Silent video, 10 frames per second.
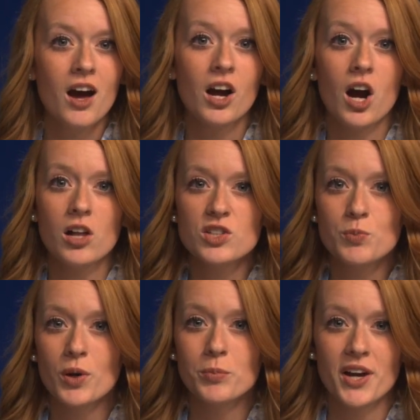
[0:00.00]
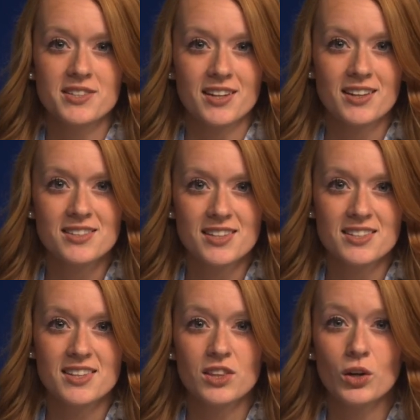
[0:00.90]
College Board President says
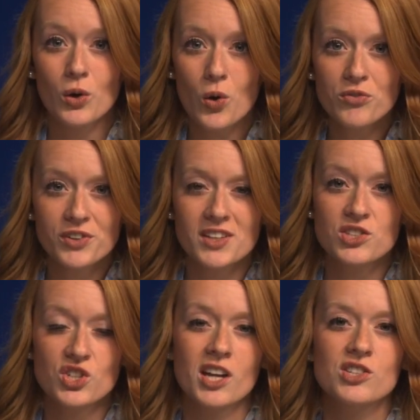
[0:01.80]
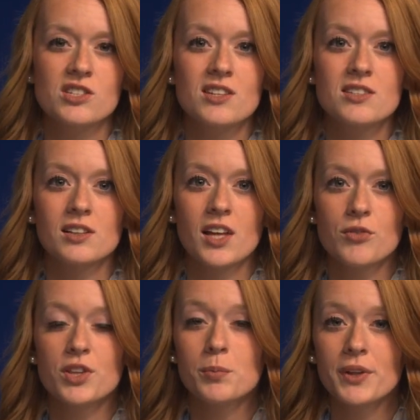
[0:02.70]
that the goal for these changes is to
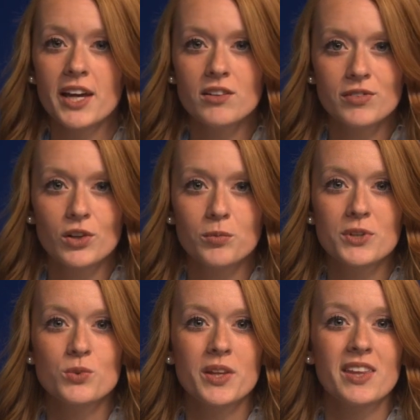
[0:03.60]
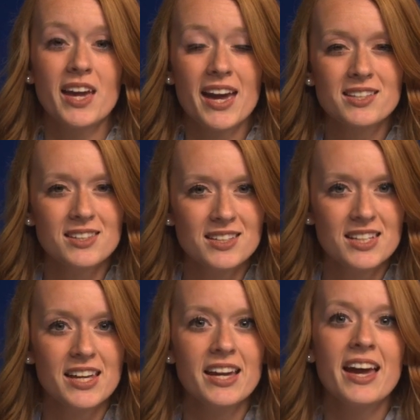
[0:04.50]
level the playing field between the
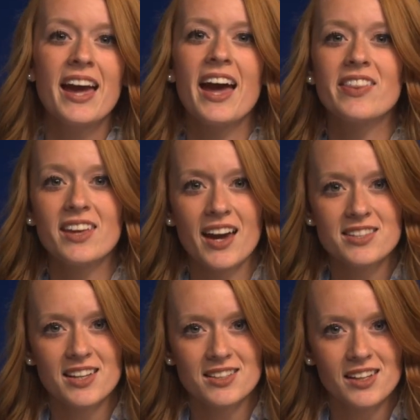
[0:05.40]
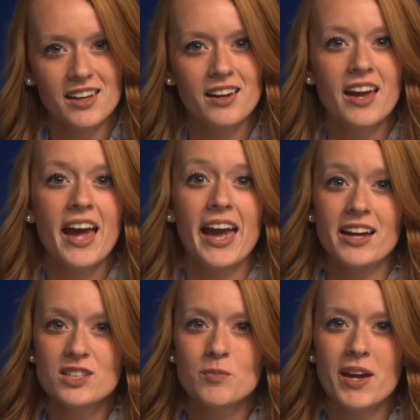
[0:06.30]
ACT and the SAT,
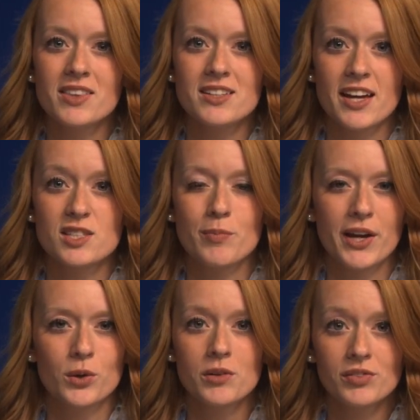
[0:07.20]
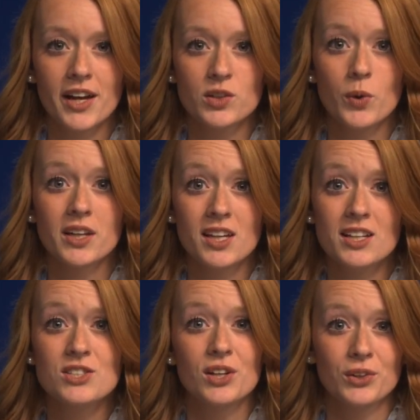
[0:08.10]
and to make the test better reflect what
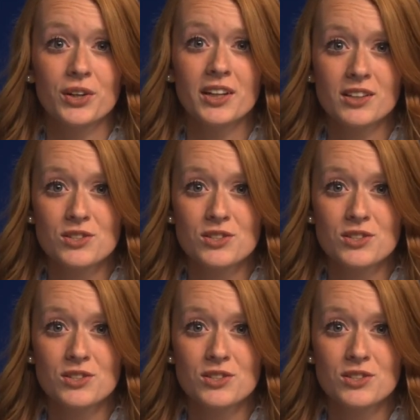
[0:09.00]
kids are learning in